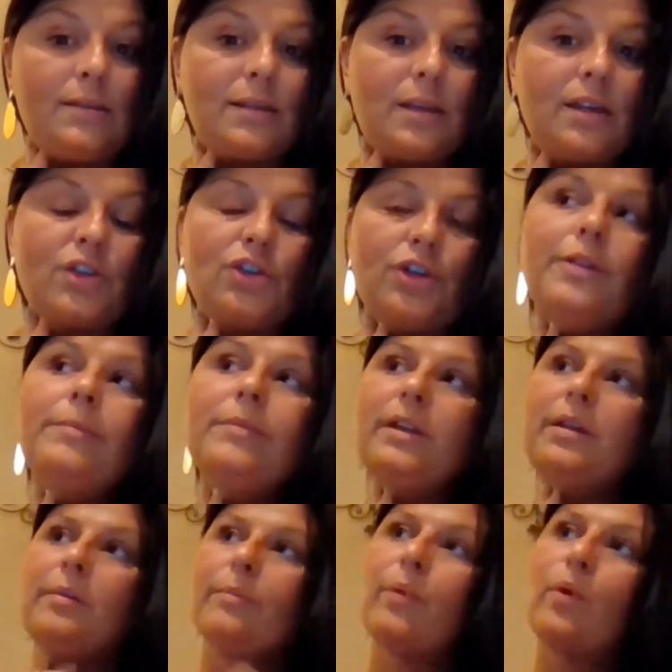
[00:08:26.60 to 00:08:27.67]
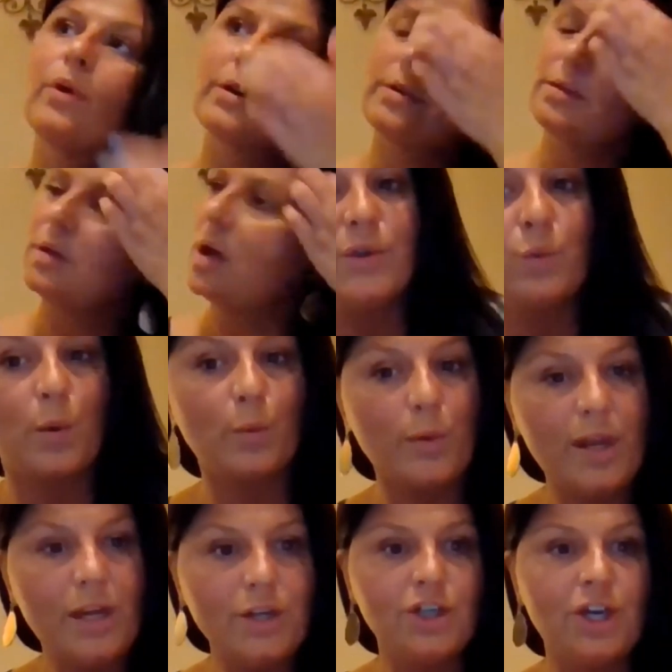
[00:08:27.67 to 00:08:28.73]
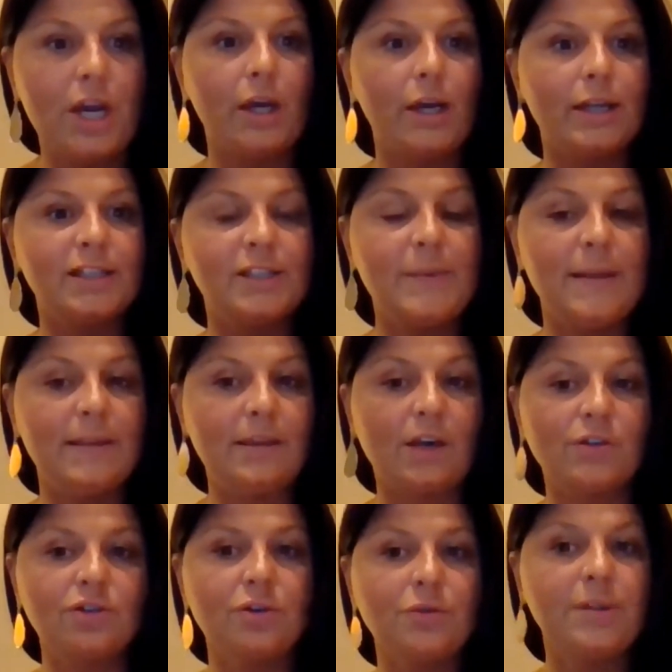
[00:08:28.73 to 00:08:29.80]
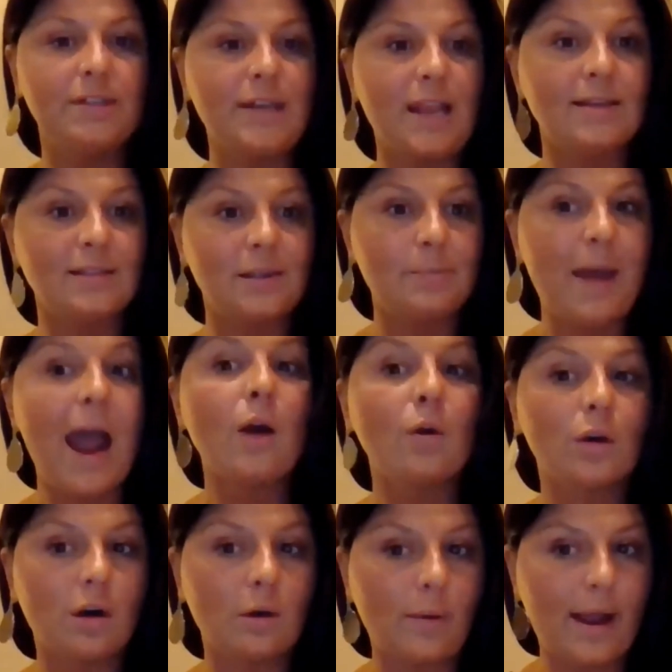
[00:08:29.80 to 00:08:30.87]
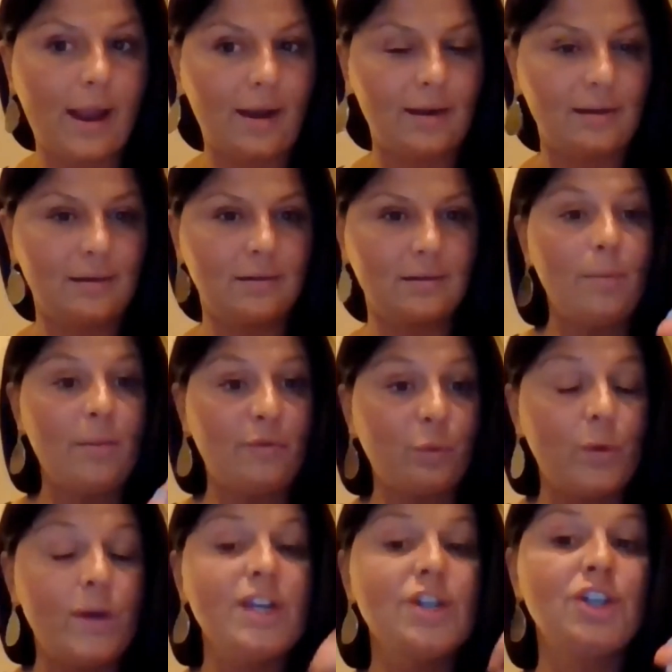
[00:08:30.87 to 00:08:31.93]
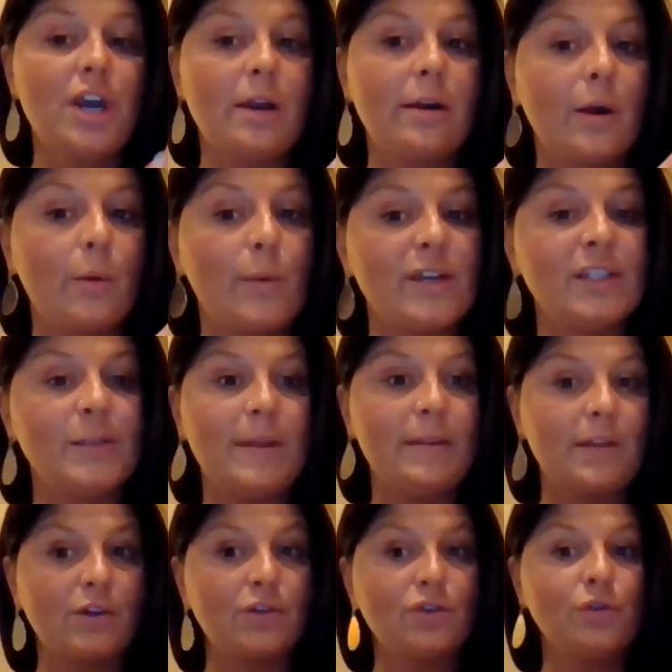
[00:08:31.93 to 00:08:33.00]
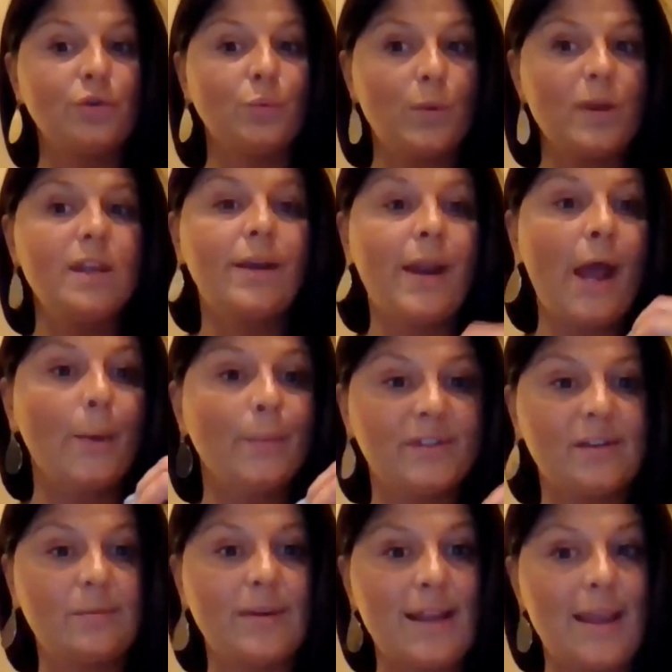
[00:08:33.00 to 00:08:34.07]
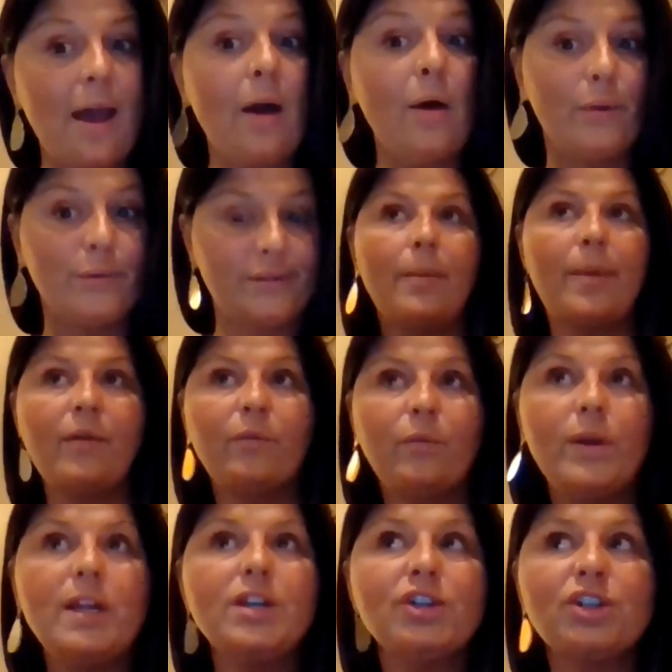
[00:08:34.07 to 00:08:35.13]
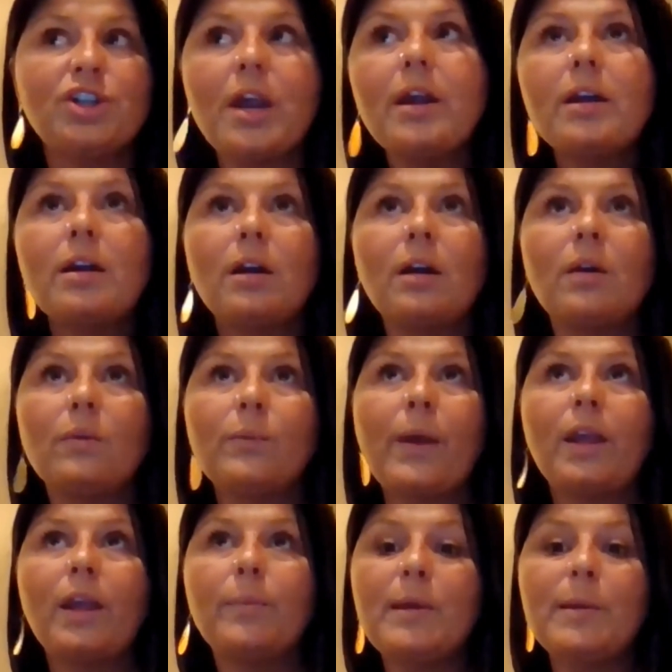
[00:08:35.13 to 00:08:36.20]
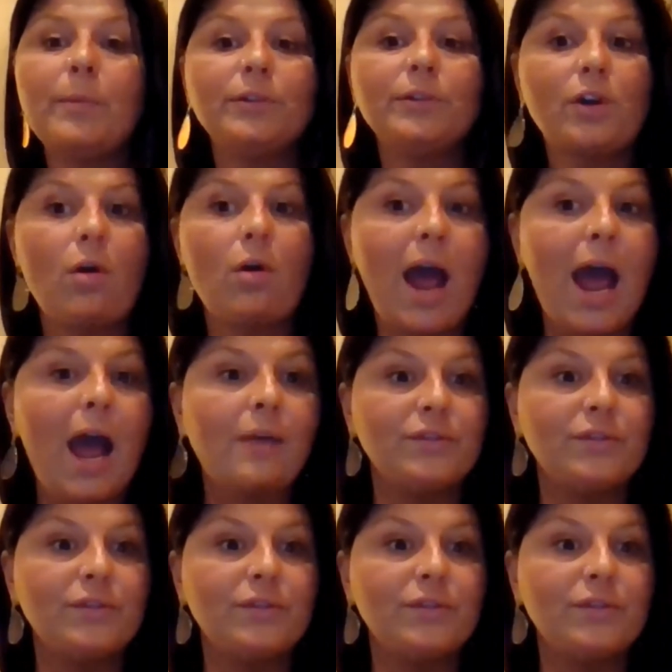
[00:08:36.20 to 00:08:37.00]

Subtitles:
extremely important. When we share and speak that truth, it takes the power away. If we share and we speak that truth, we could help somebody else. If we share, like, people don't have to